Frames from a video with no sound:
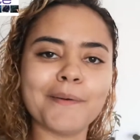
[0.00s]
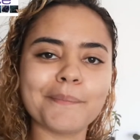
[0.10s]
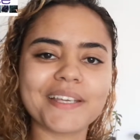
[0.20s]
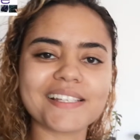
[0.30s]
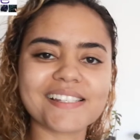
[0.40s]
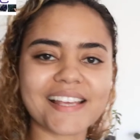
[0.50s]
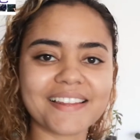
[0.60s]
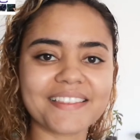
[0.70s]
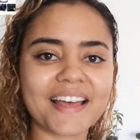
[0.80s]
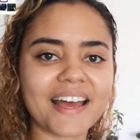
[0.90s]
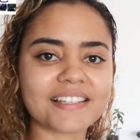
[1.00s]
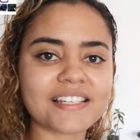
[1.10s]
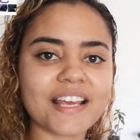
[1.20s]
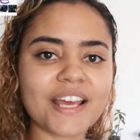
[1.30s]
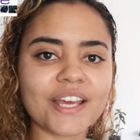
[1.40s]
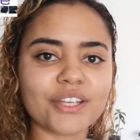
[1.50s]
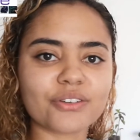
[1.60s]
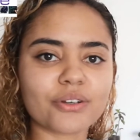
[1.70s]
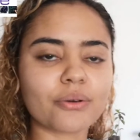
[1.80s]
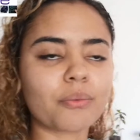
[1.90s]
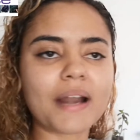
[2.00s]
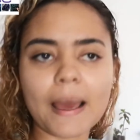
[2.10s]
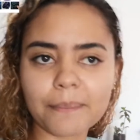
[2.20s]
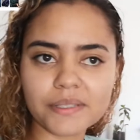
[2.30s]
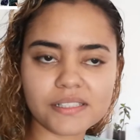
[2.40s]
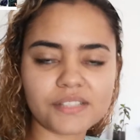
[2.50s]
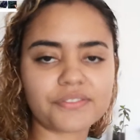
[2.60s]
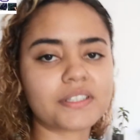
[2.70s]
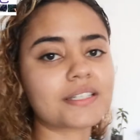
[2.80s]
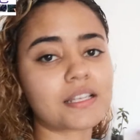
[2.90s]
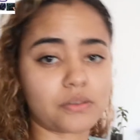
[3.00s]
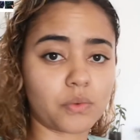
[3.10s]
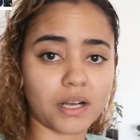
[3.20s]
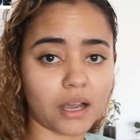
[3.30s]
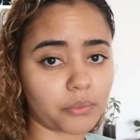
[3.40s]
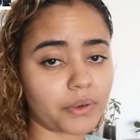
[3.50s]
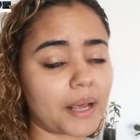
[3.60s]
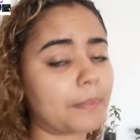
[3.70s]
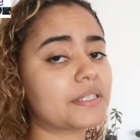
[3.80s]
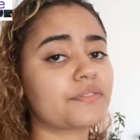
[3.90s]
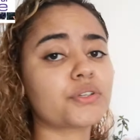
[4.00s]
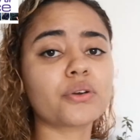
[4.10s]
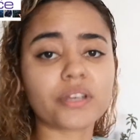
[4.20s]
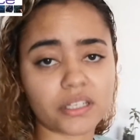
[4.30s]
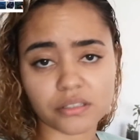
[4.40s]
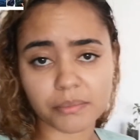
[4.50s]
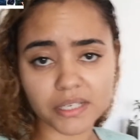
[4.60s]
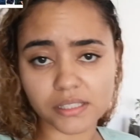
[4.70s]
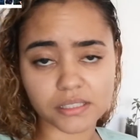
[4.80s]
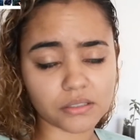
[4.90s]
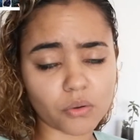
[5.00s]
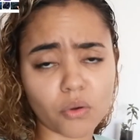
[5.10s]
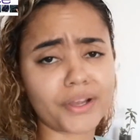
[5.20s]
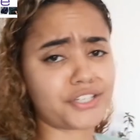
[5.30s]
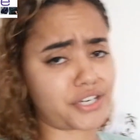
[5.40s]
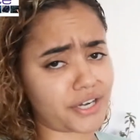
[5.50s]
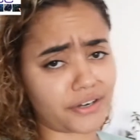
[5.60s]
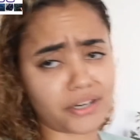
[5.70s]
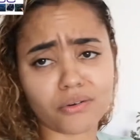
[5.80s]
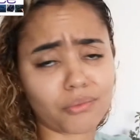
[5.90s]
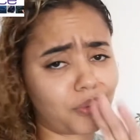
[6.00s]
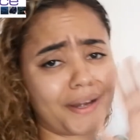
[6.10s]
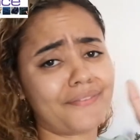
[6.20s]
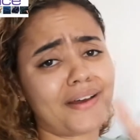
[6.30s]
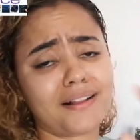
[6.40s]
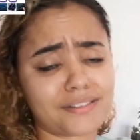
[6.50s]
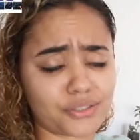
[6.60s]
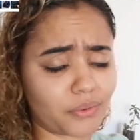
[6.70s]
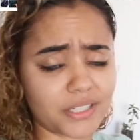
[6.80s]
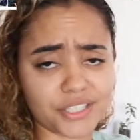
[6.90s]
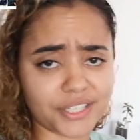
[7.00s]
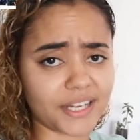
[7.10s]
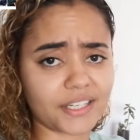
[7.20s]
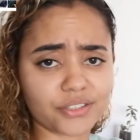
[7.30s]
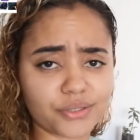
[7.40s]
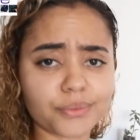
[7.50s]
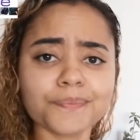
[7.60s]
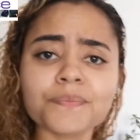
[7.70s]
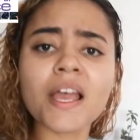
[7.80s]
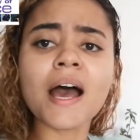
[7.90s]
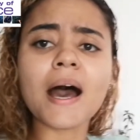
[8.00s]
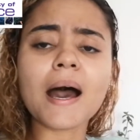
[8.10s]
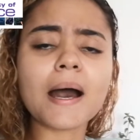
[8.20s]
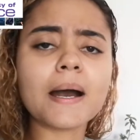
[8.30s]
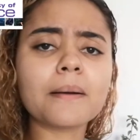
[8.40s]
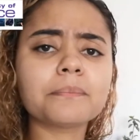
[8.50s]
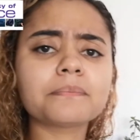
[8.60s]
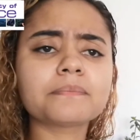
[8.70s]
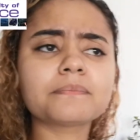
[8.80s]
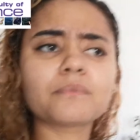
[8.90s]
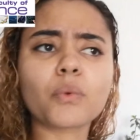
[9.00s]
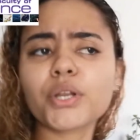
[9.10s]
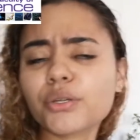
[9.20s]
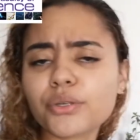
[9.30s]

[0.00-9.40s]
he said that, you know, what happens if it doesn't work out? What happens if you don't get into medicine or engineering or whatever else you wanted to get into? What do